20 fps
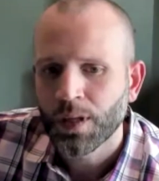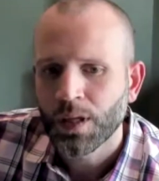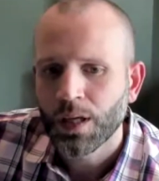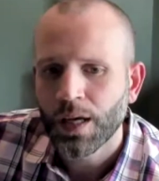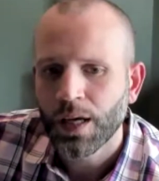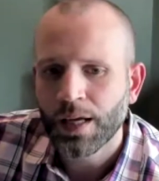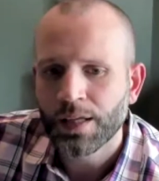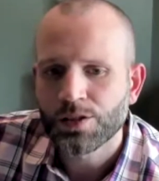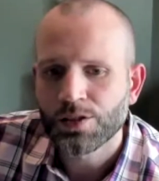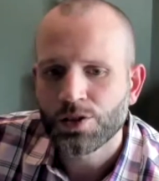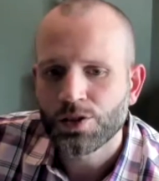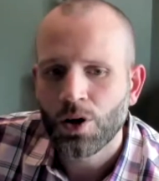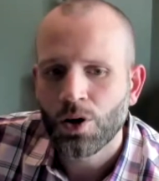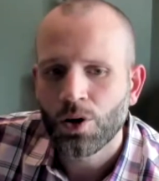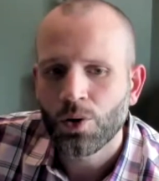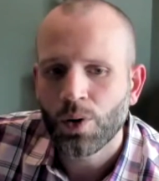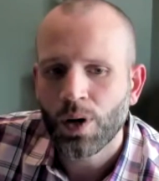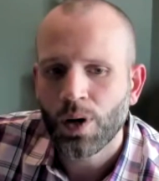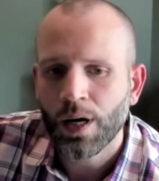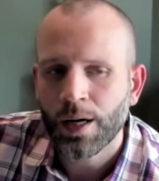And
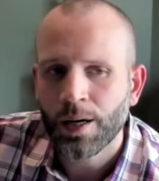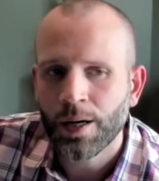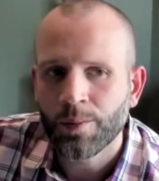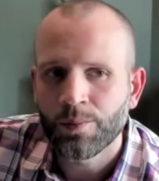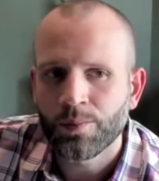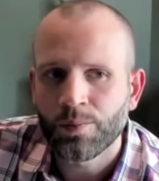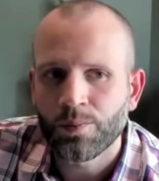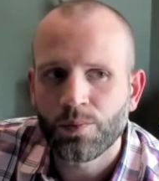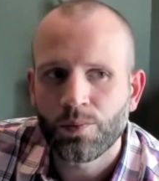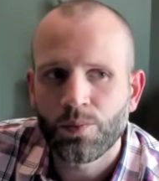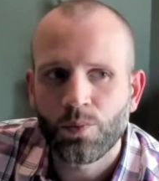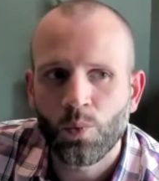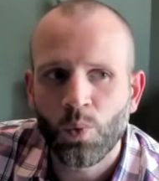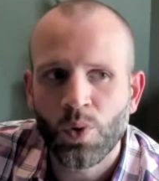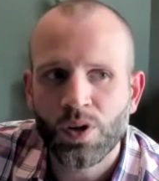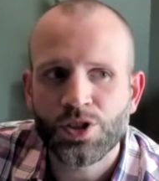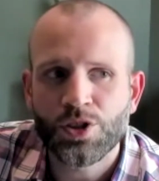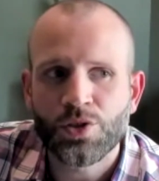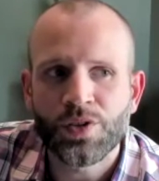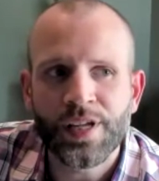so
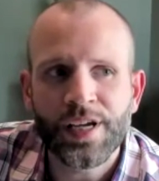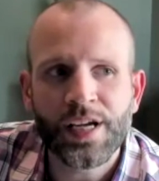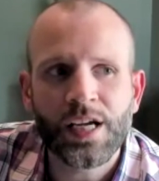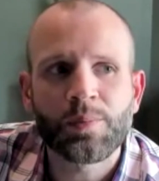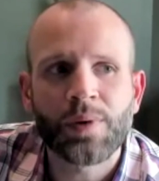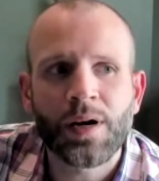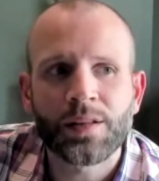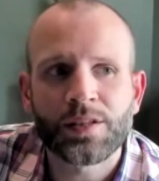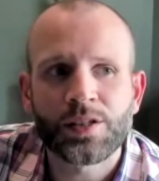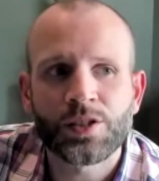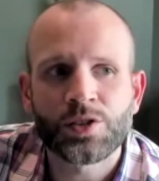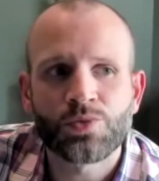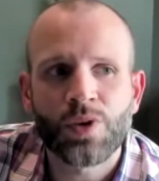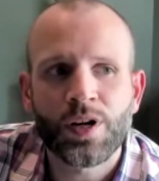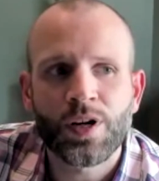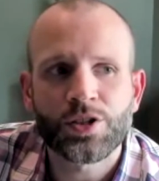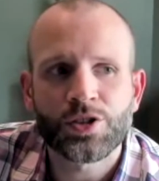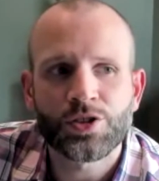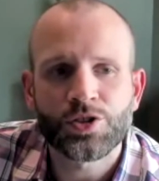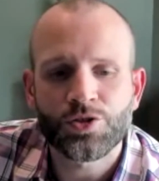what's unique about this
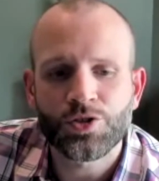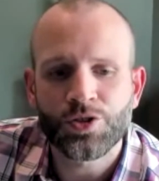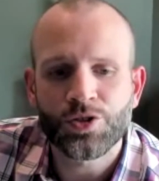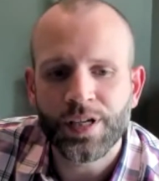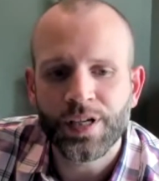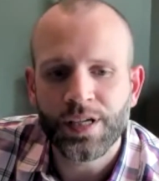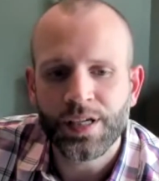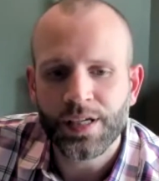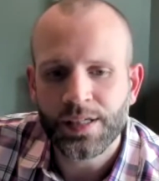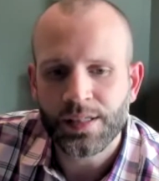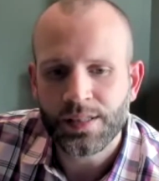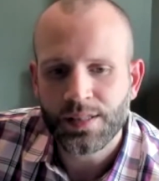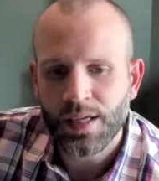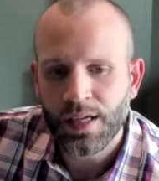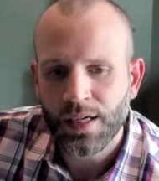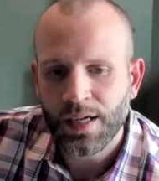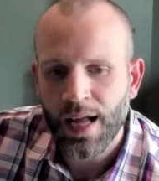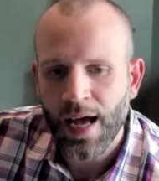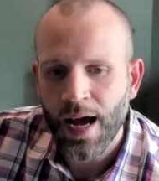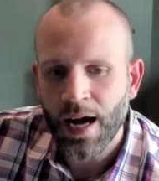registry is that
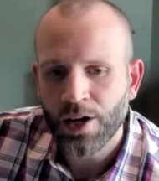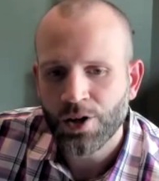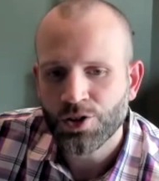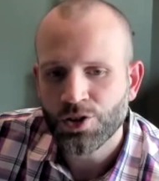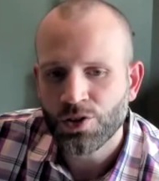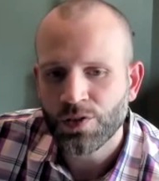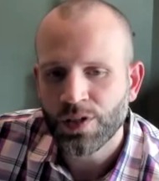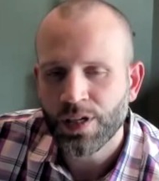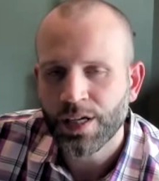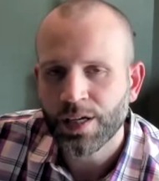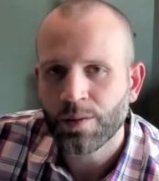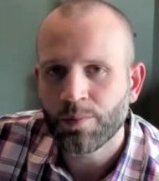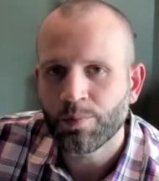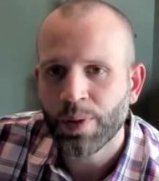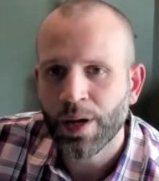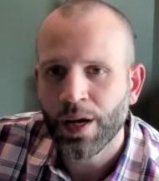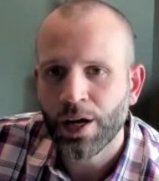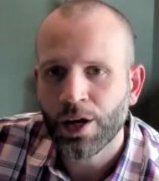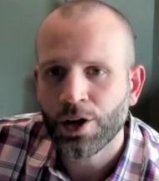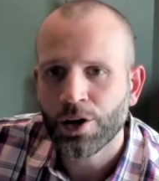it actually
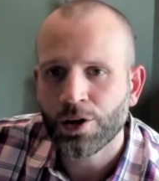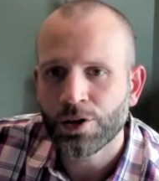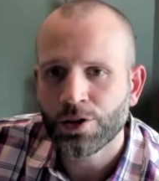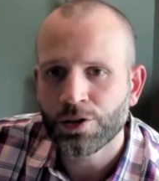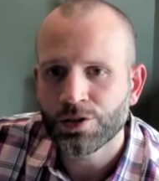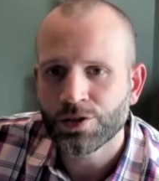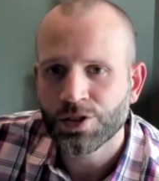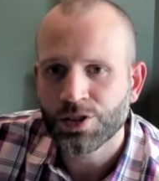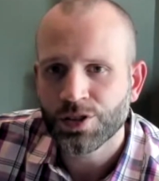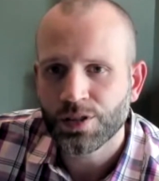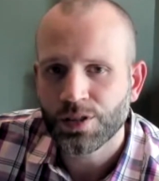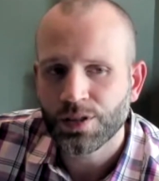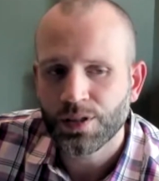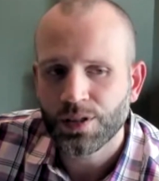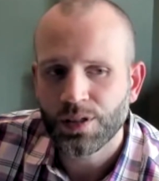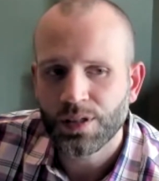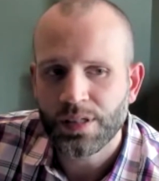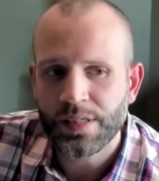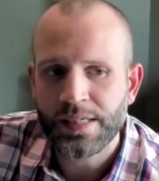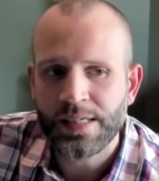compares
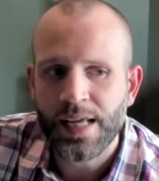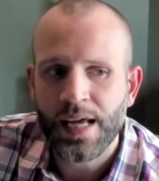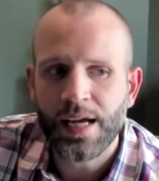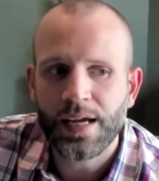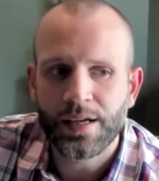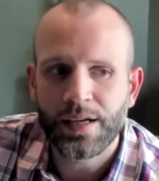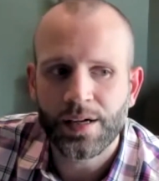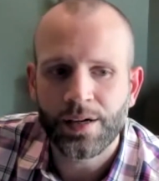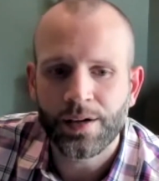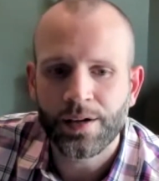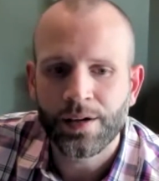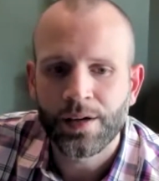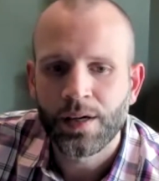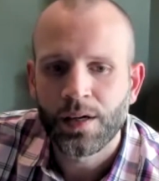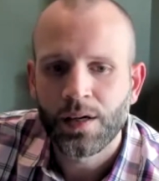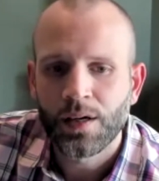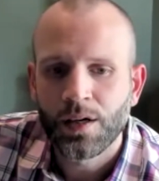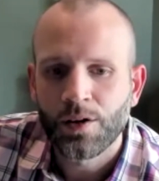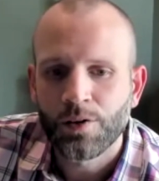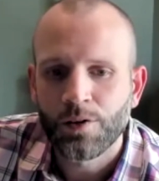data
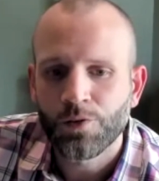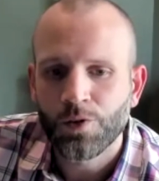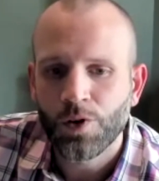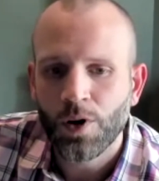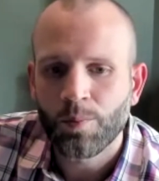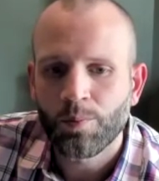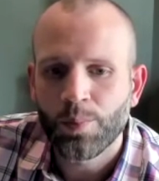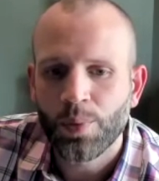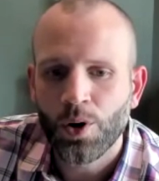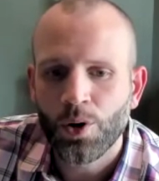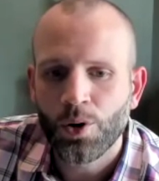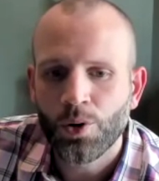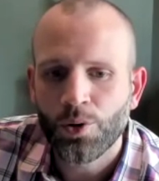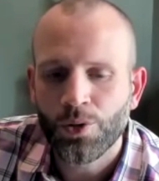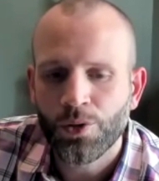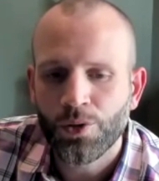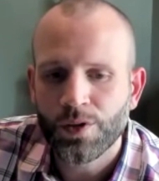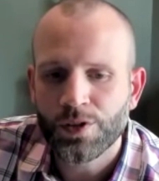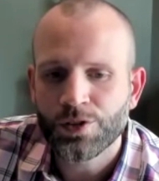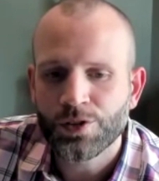from both
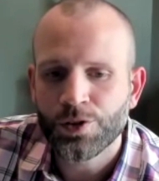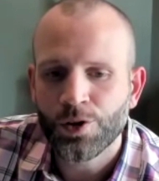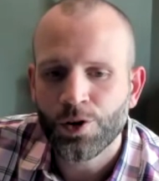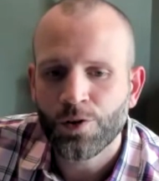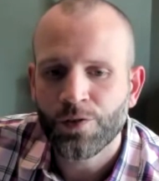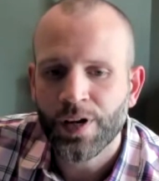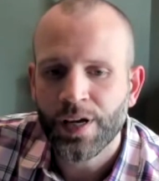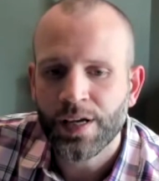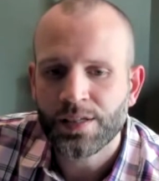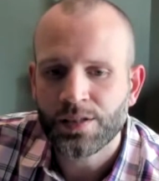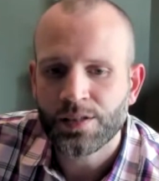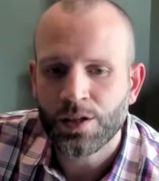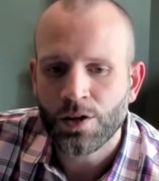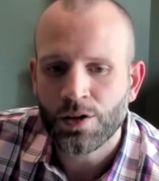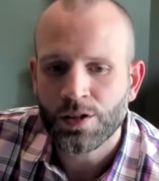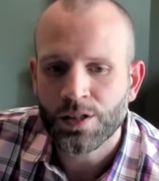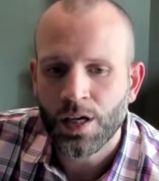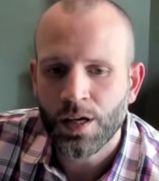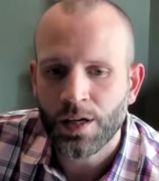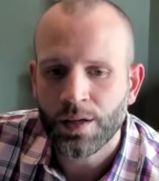surveys that
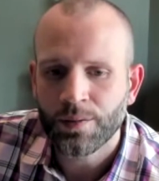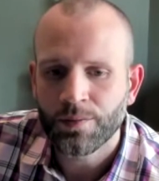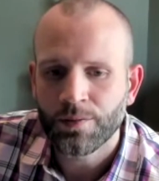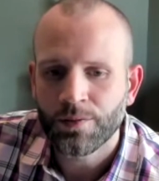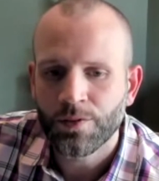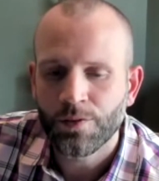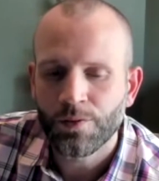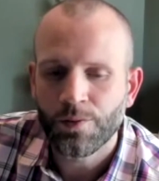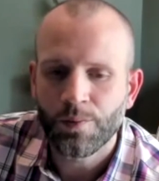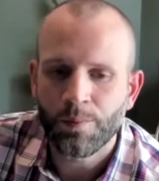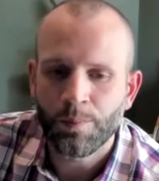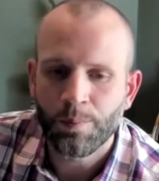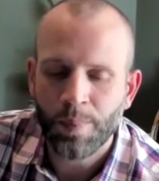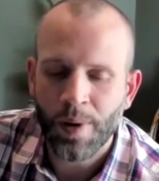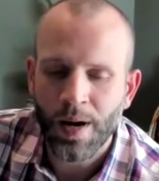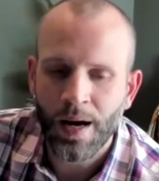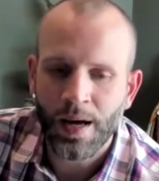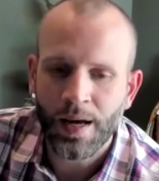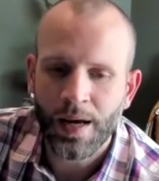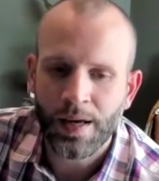are done
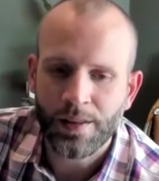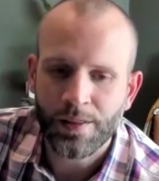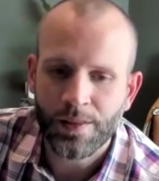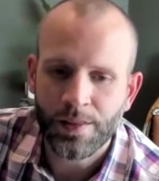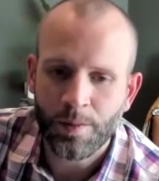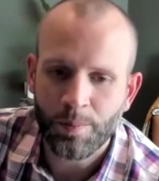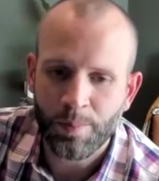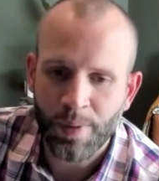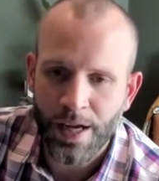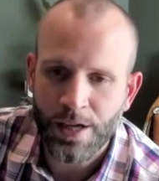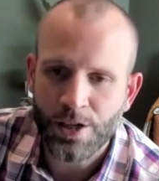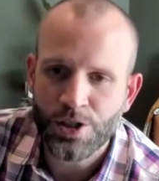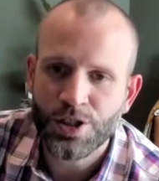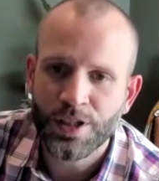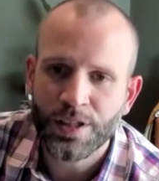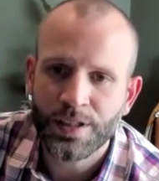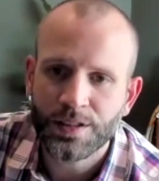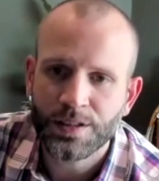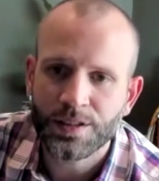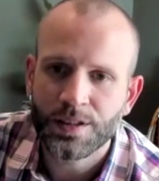by the
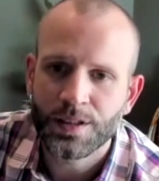patient,